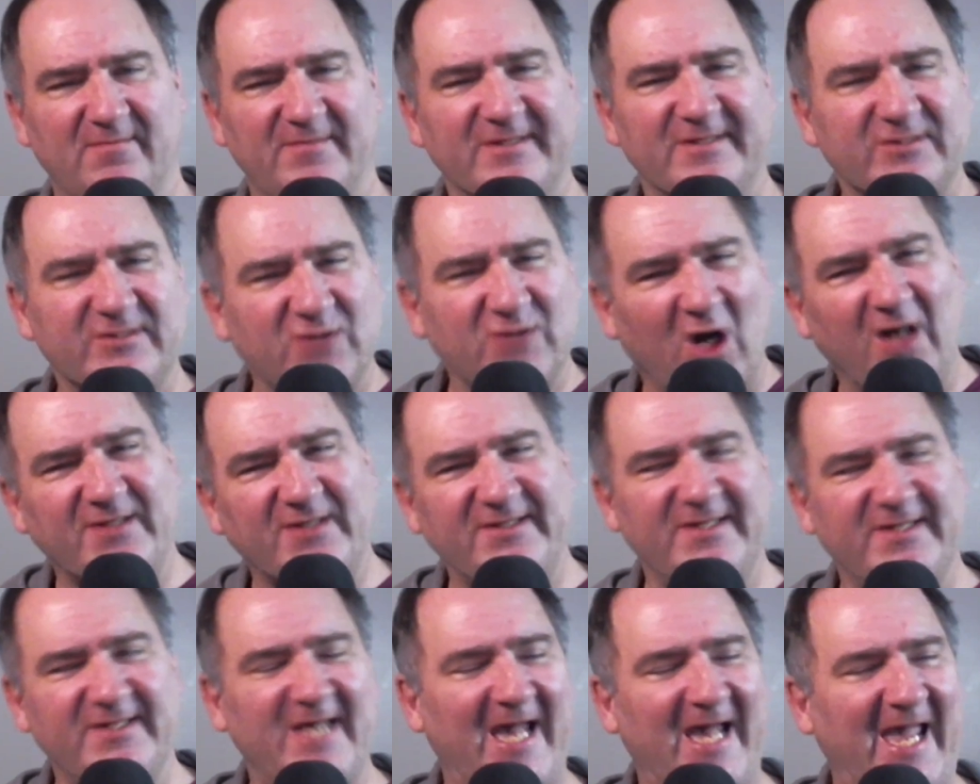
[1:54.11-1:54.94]
I mean,
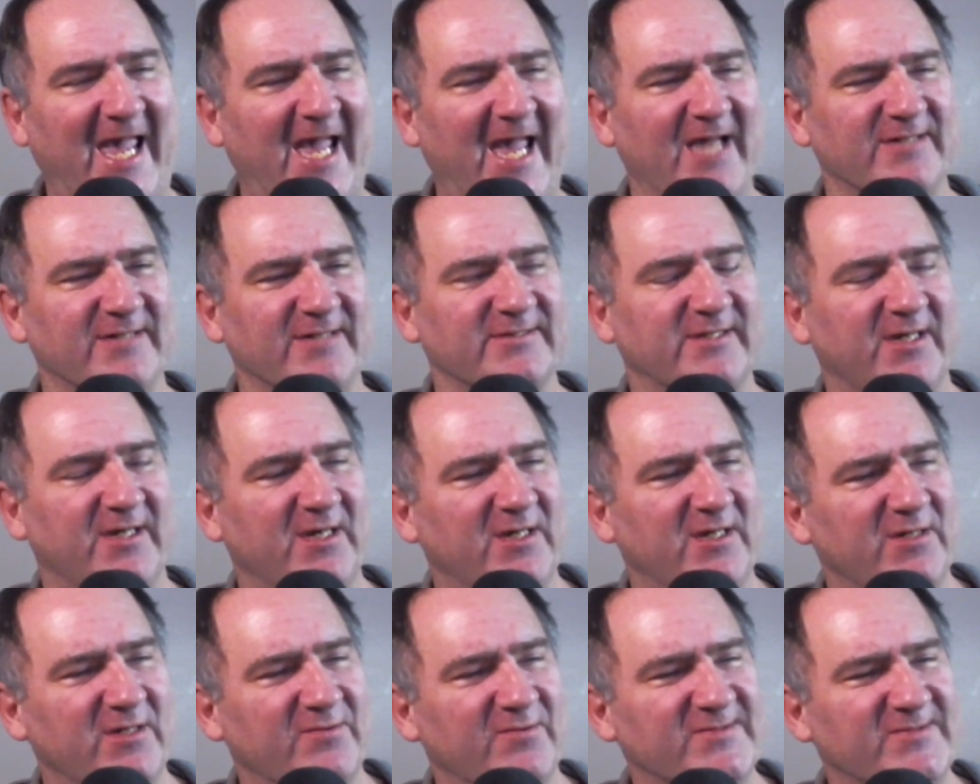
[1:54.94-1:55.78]
talk to the hand.
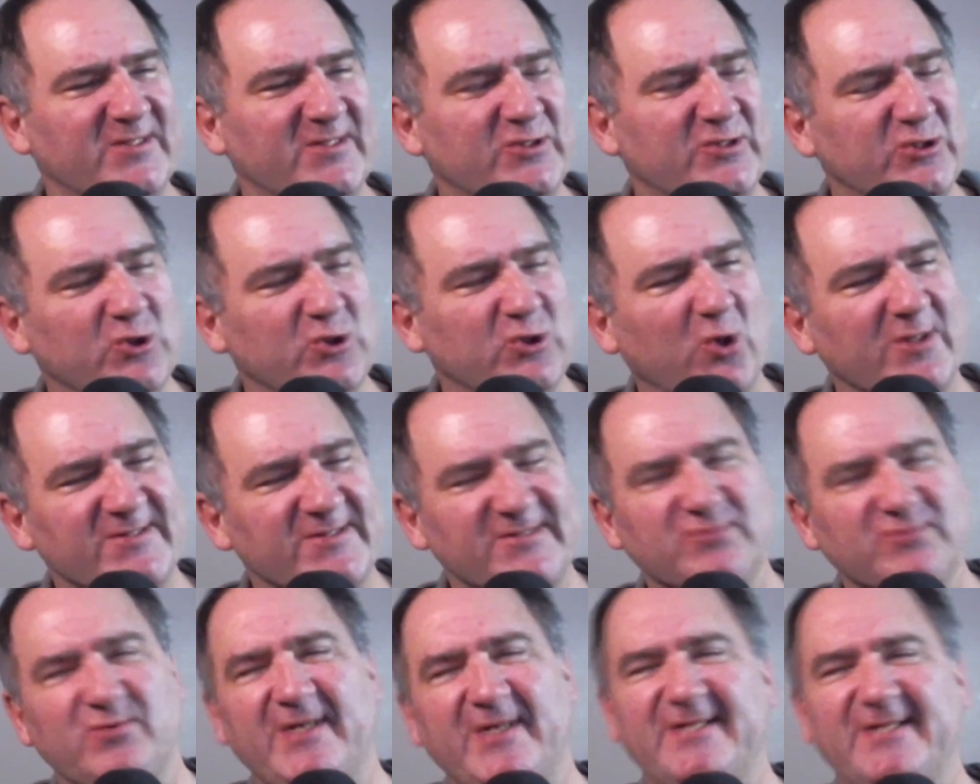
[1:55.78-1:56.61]
It was a short,
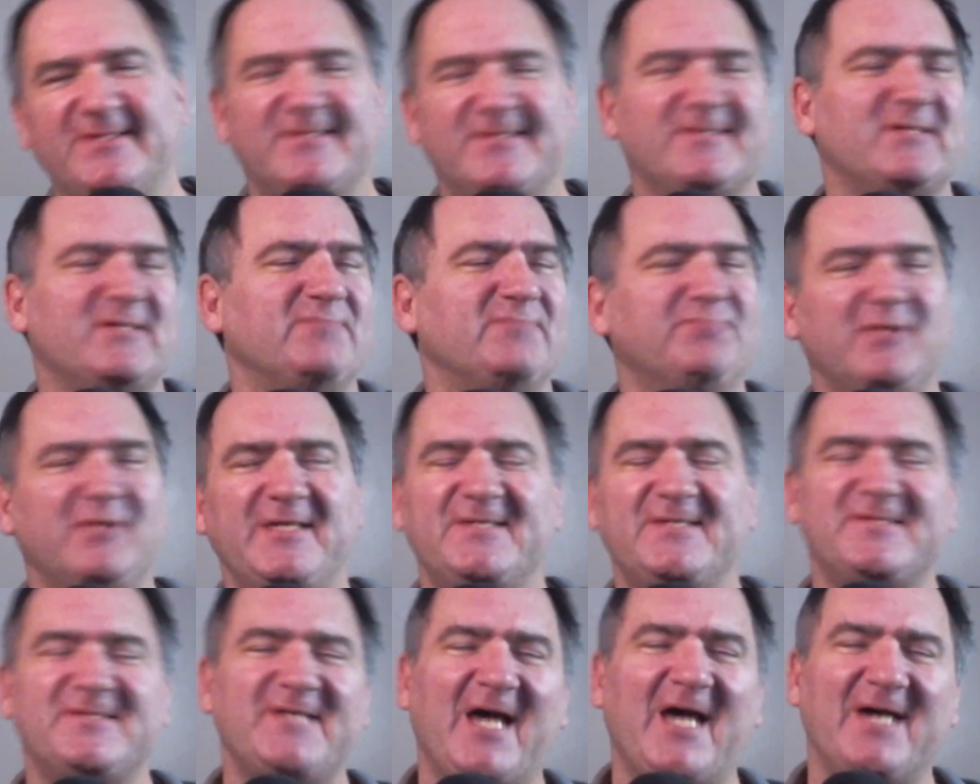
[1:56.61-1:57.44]
sweet,
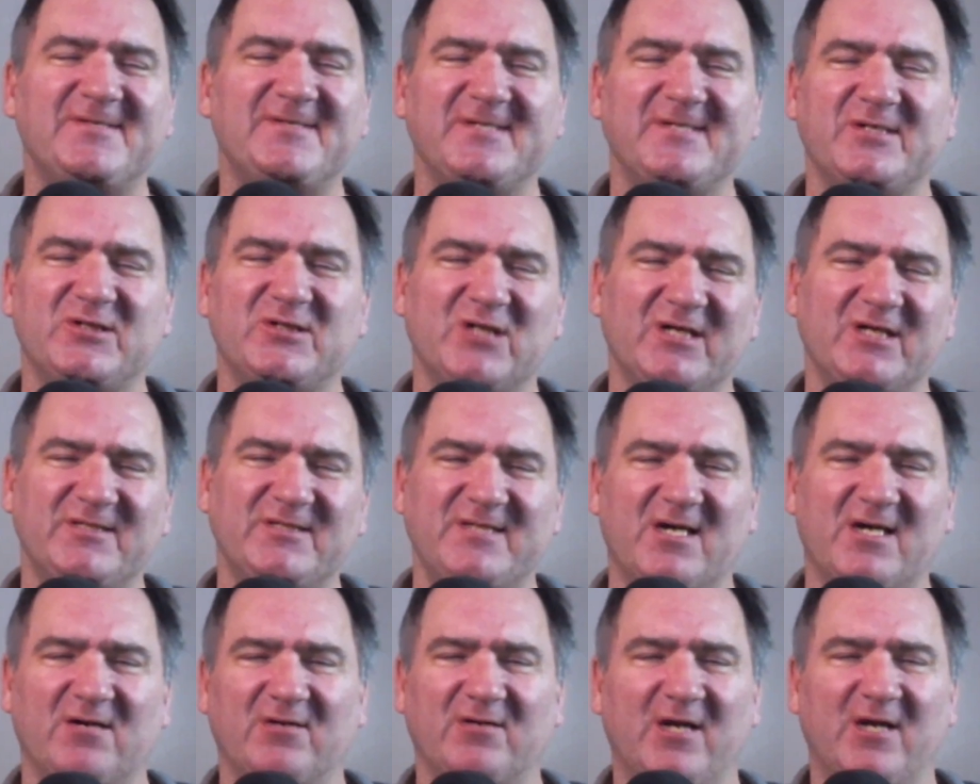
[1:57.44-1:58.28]
complete sassy
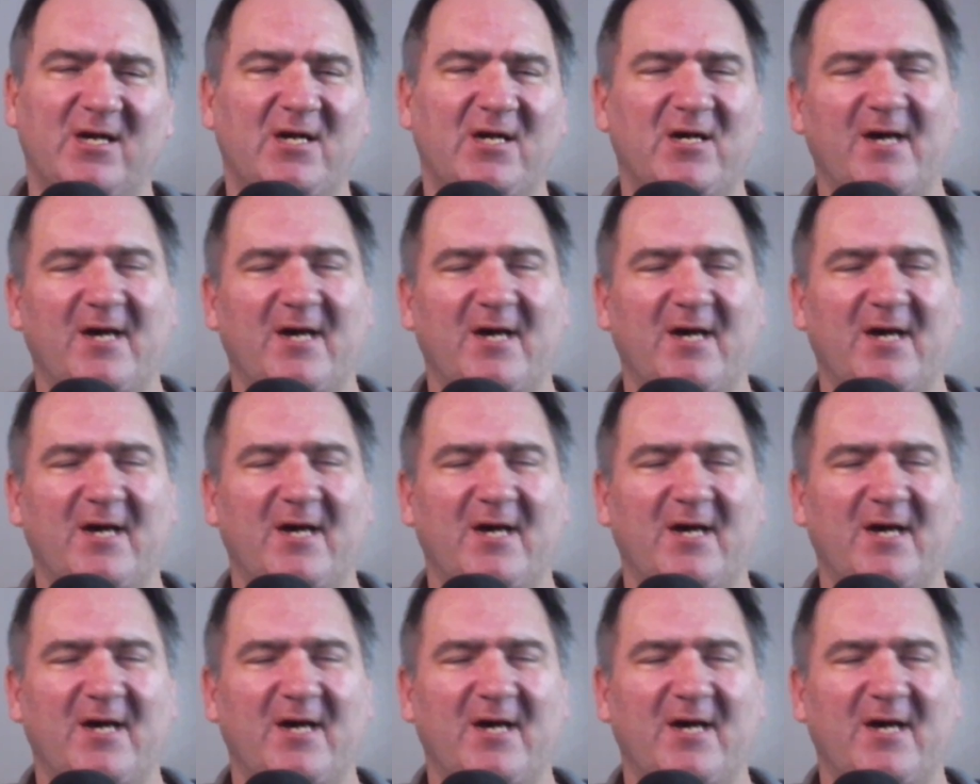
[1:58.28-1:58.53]
shutdown.